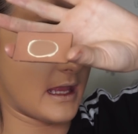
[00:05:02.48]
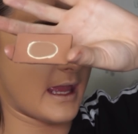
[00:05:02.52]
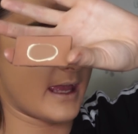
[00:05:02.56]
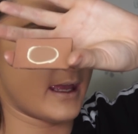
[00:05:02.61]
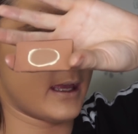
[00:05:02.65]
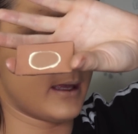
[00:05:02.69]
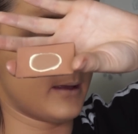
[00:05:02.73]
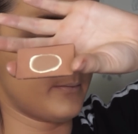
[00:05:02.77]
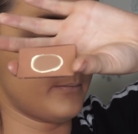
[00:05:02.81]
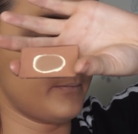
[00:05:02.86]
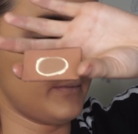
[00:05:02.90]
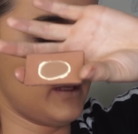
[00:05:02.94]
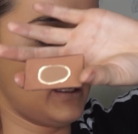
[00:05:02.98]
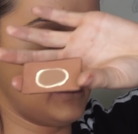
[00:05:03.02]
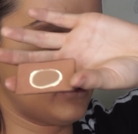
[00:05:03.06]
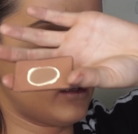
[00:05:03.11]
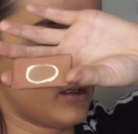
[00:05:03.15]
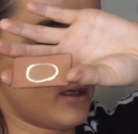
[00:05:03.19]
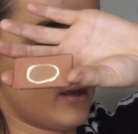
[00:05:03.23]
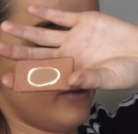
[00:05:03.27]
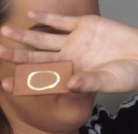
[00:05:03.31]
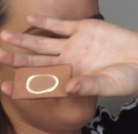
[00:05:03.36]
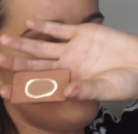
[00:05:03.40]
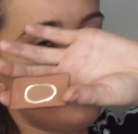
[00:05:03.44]

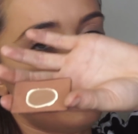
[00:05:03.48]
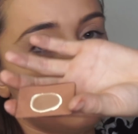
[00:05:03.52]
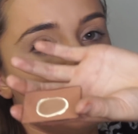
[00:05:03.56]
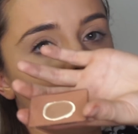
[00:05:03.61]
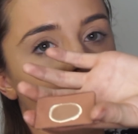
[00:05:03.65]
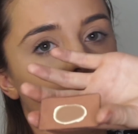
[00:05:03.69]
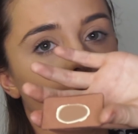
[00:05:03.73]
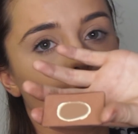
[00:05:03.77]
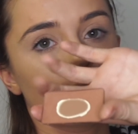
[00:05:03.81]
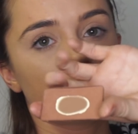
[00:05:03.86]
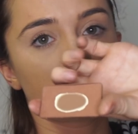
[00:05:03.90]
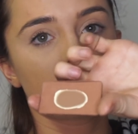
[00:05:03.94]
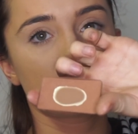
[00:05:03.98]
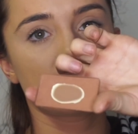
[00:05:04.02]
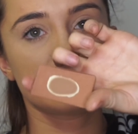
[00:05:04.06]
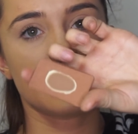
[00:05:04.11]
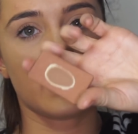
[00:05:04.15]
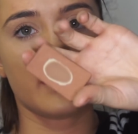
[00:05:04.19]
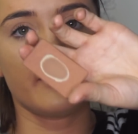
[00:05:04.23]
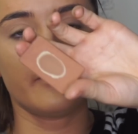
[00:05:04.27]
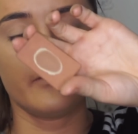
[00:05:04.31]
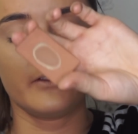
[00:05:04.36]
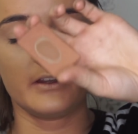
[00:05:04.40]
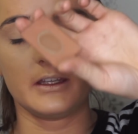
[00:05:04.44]
Ingla
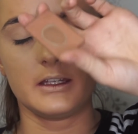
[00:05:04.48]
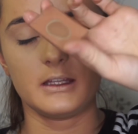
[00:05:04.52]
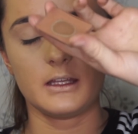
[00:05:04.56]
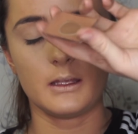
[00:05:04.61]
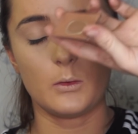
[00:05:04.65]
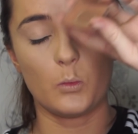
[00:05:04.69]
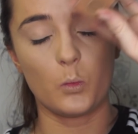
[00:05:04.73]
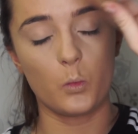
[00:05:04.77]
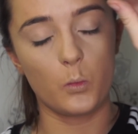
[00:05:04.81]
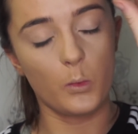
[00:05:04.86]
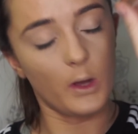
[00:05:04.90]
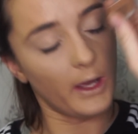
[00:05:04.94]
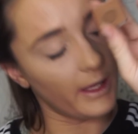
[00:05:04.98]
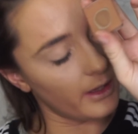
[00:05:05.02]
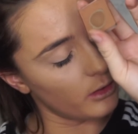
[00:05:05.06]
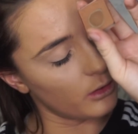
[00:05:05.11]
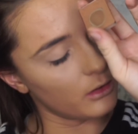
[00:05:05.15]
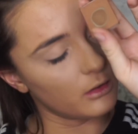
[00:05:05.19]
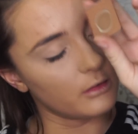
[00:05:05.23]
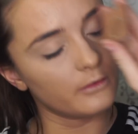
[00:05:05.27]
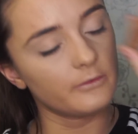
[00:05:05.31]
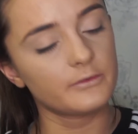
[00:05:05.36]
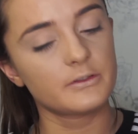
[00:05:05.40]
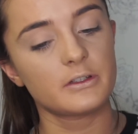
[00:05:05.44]
507, well
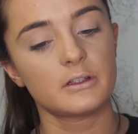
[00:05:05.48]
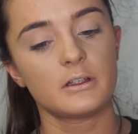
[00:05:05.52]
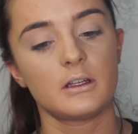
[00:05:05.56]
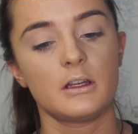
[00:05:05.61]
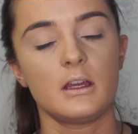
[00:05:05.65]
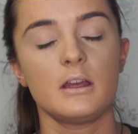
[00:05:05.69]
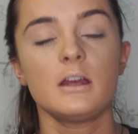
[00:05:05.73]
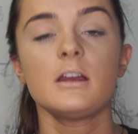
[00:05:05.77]
loved.